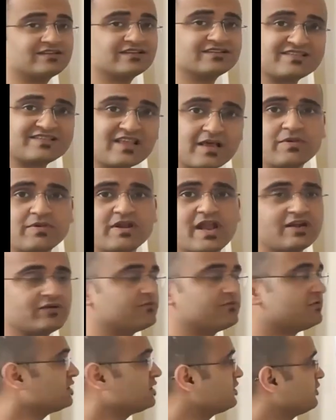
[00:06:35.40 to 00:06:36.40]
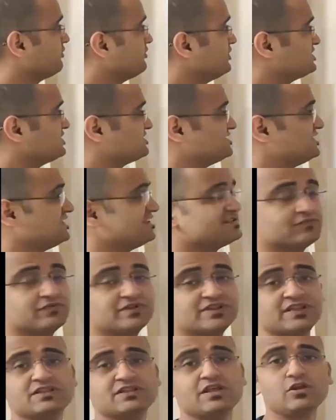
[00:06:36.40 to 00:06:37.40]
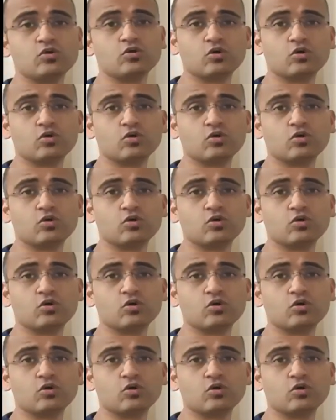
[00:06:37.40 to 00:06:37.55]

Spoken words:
as a subnetwork which sits within the